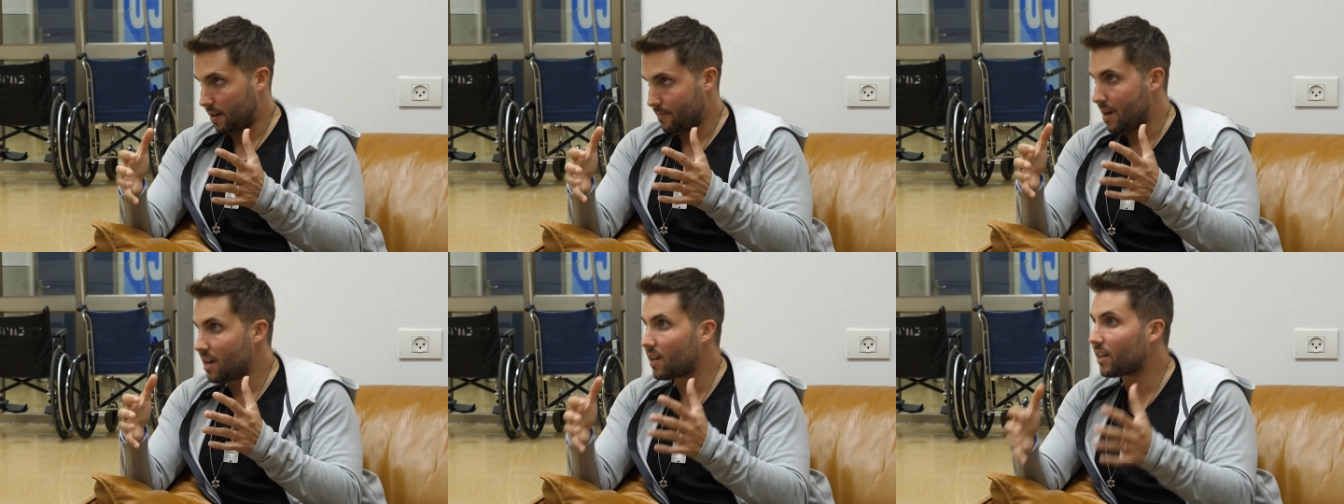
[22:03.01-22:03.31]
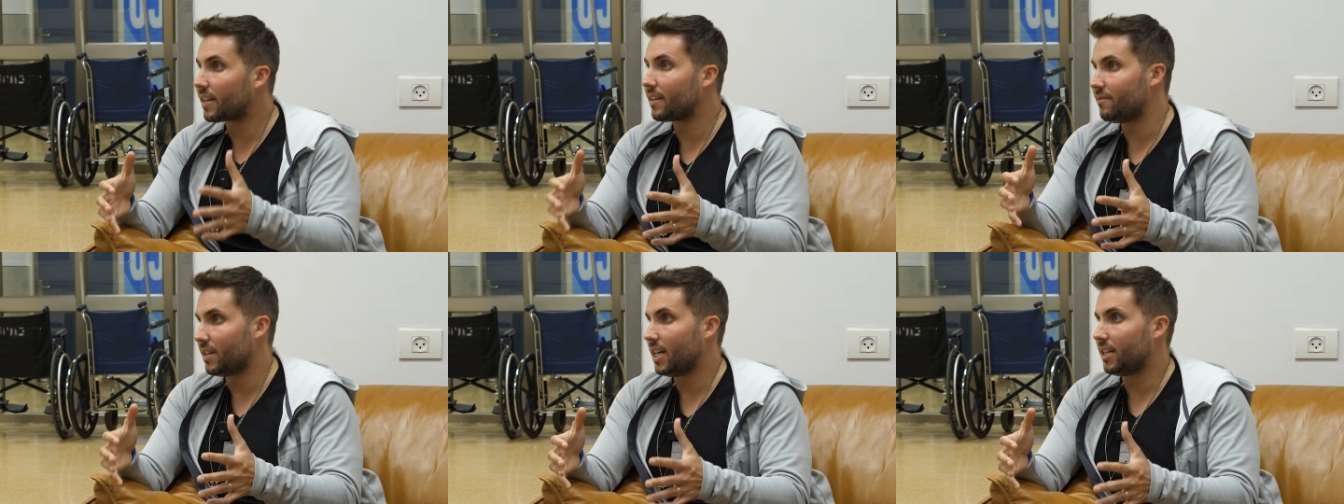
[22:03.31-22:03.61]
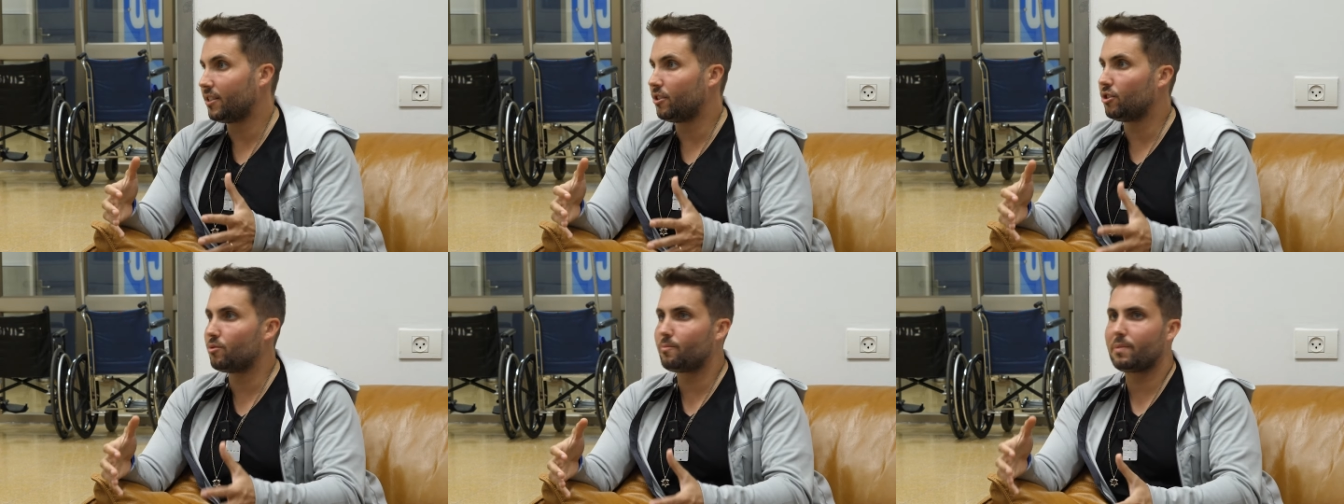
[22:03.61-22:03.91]
American
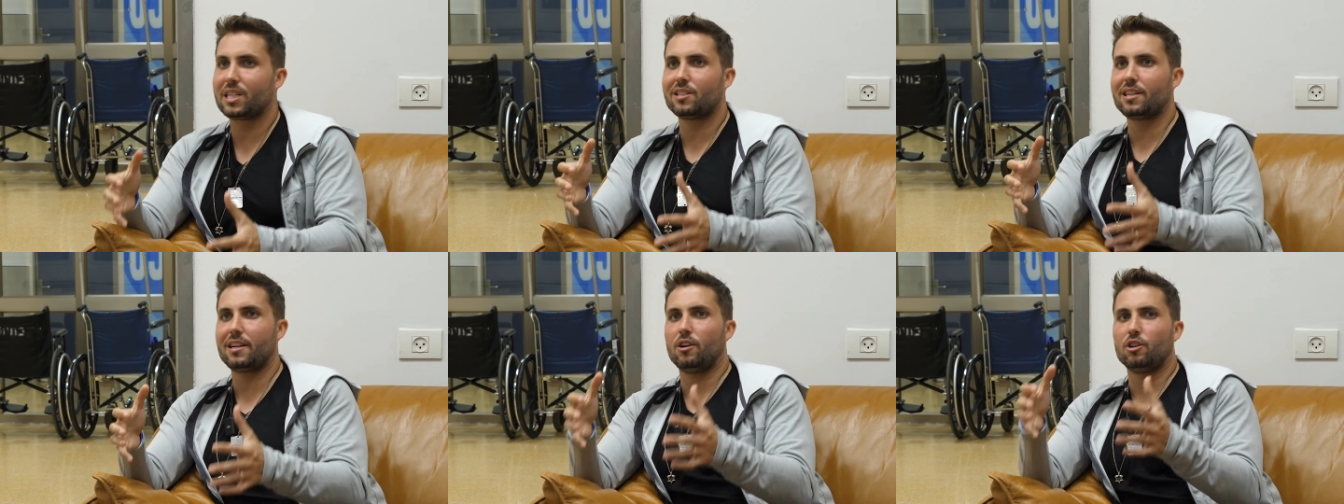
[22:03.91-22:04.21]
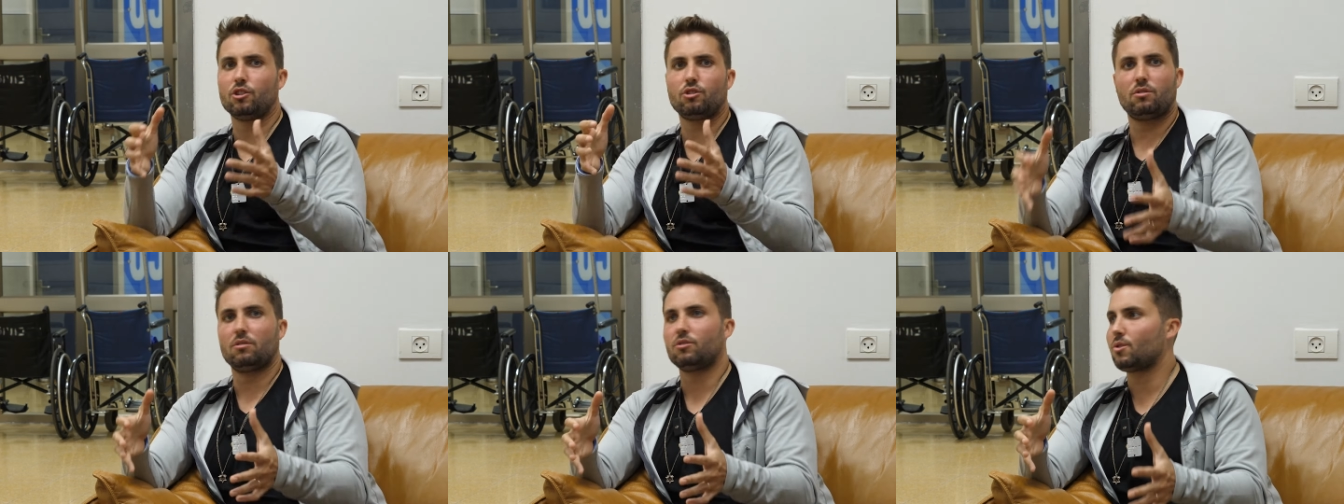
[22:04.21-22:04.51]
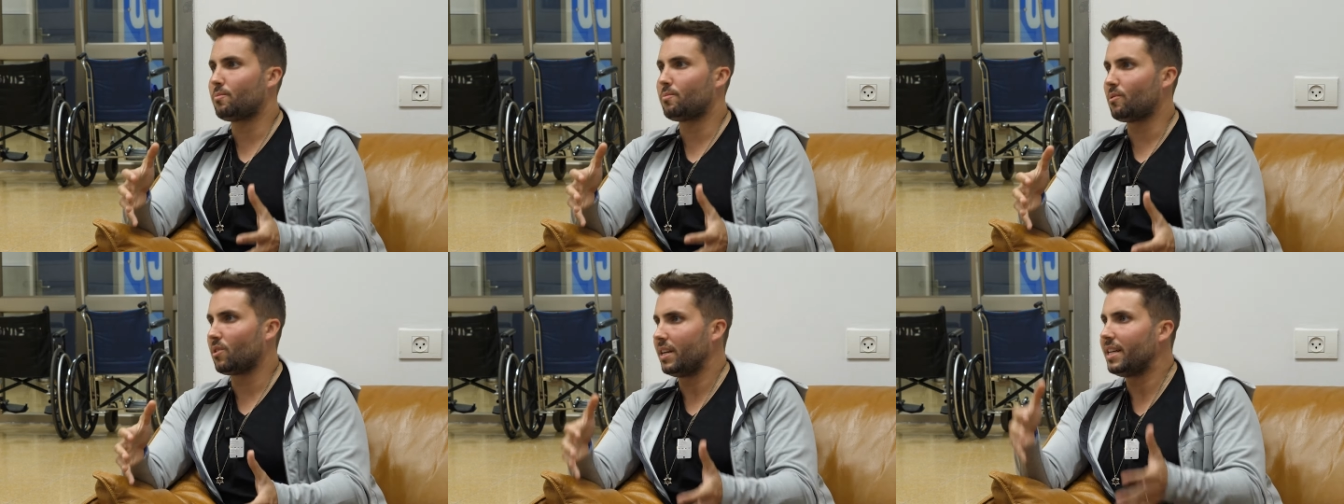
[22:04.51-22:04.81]
values because they also don't
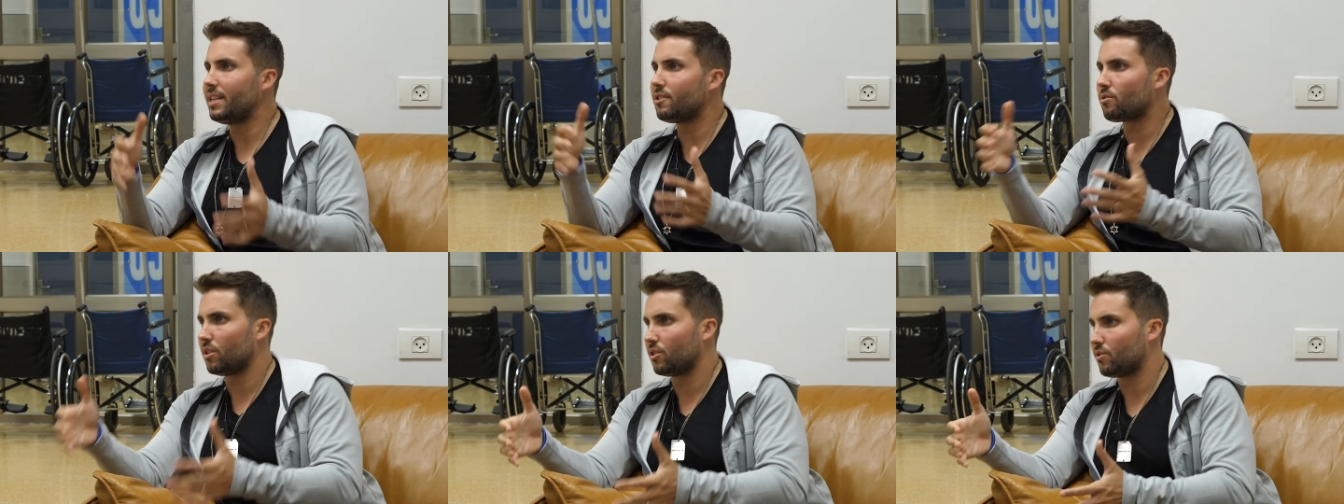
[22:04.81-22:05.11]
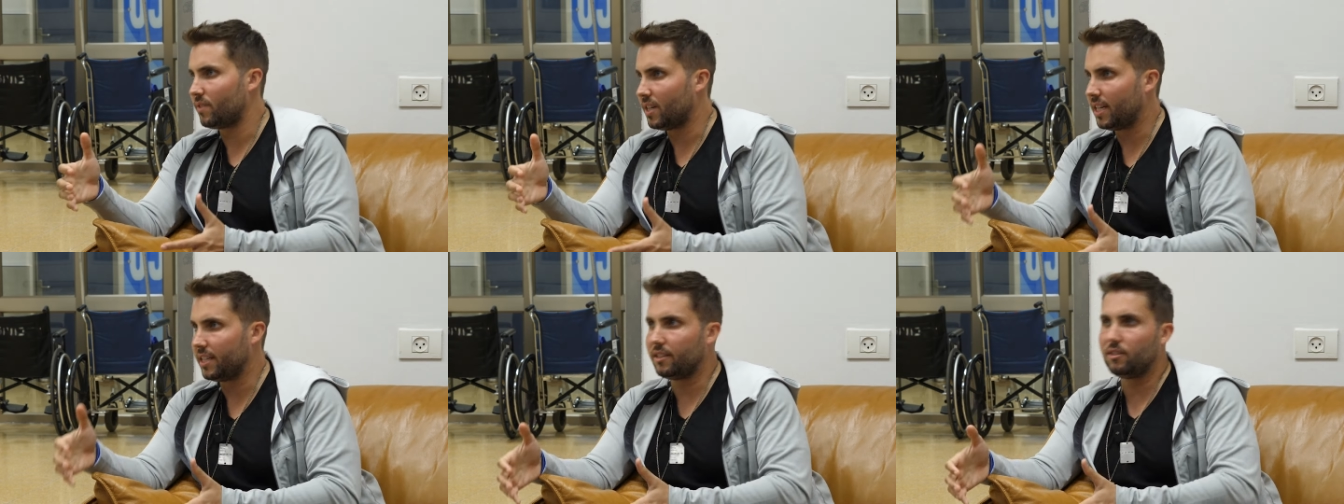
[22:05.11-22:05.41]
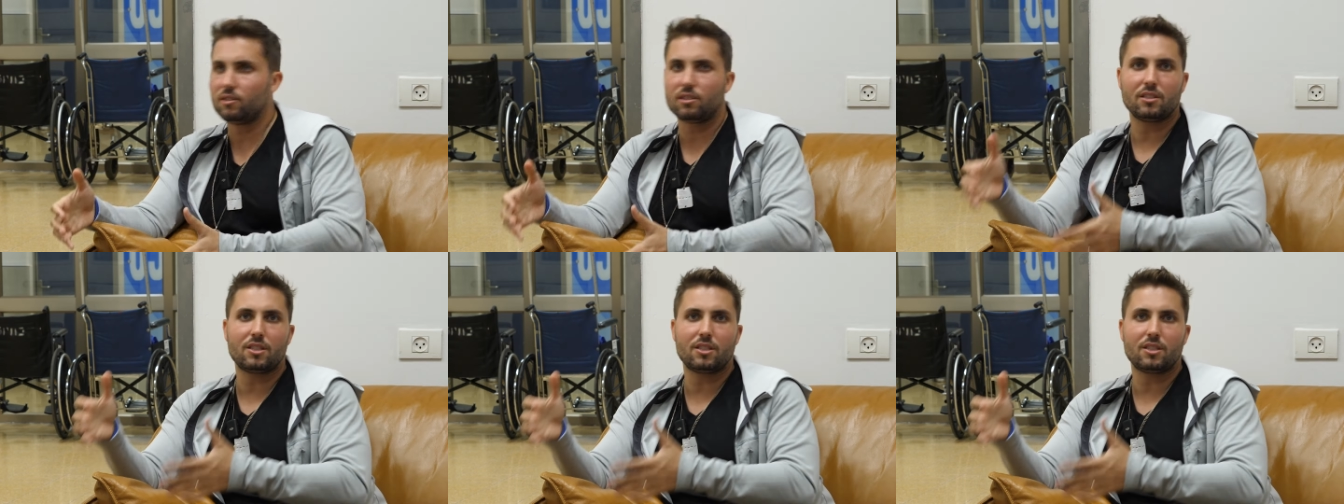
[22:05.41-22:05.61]
support Israel's values.